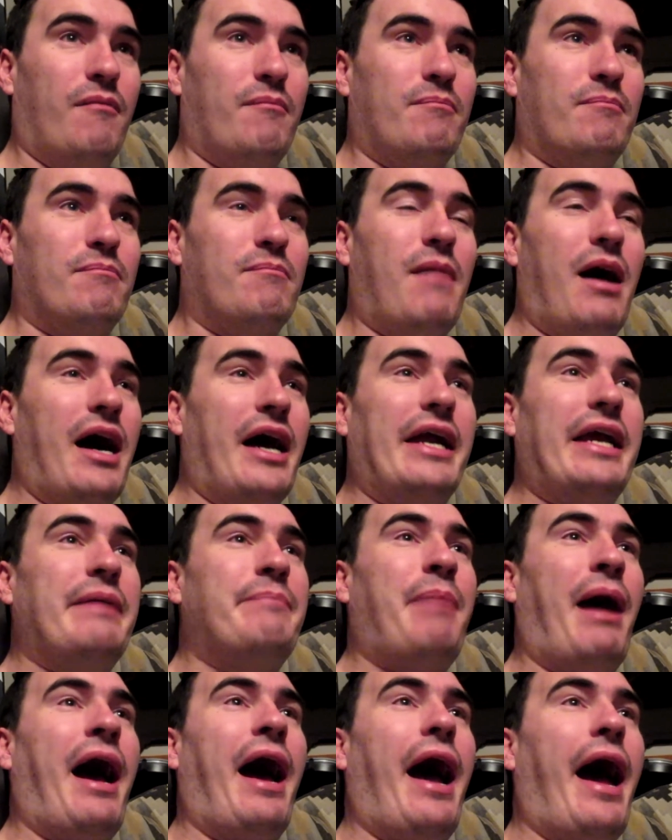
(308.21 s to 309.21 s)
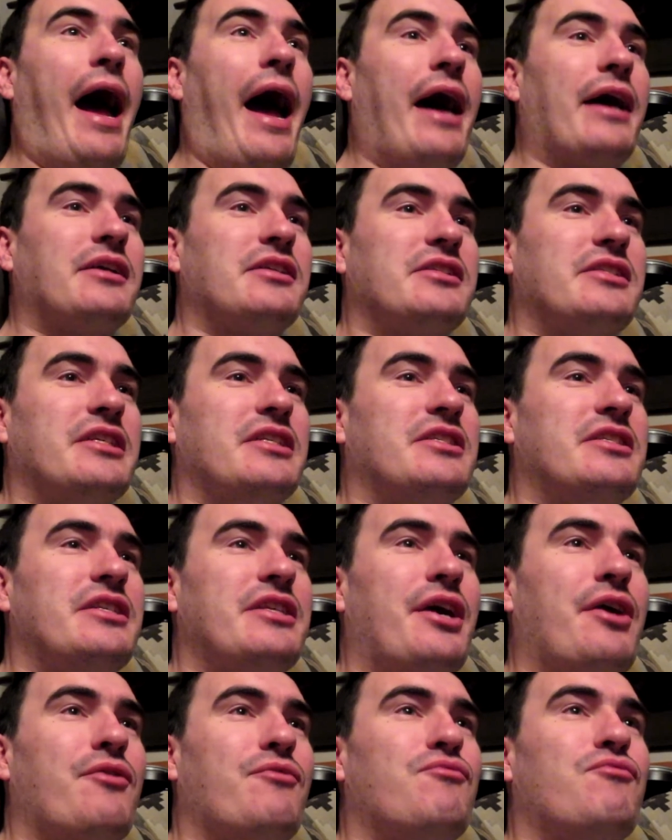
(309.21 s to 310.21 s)
my past is
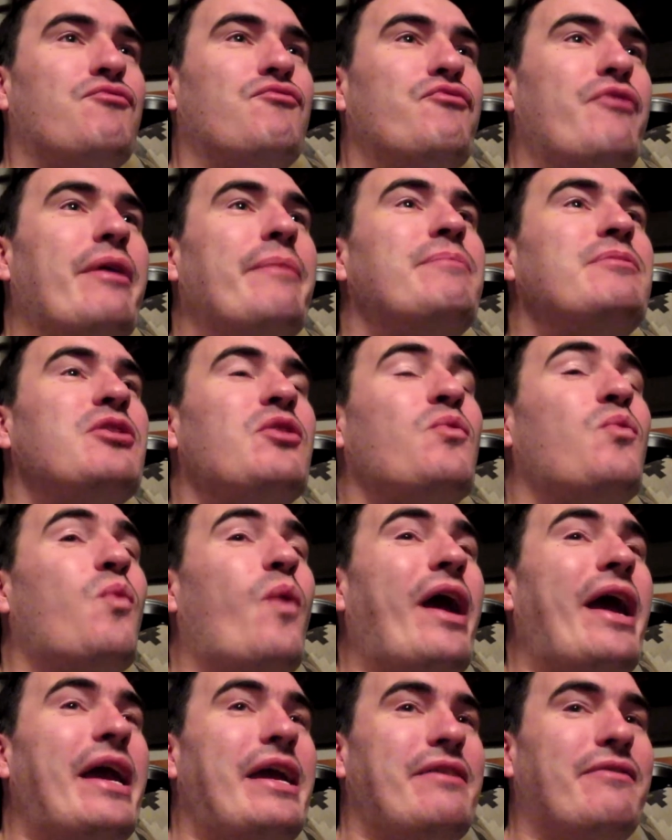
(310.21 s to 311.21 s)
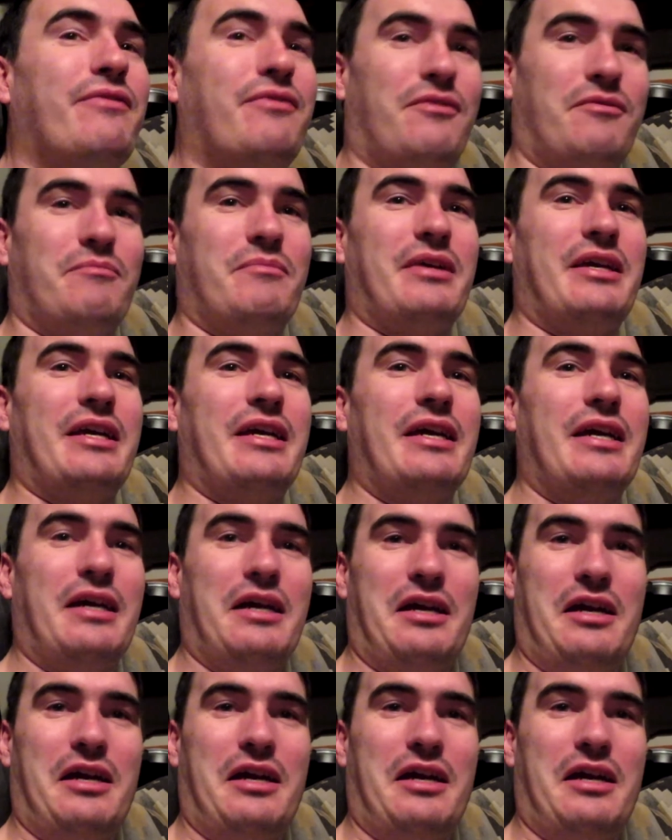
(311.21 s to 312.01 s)
now ripped away from me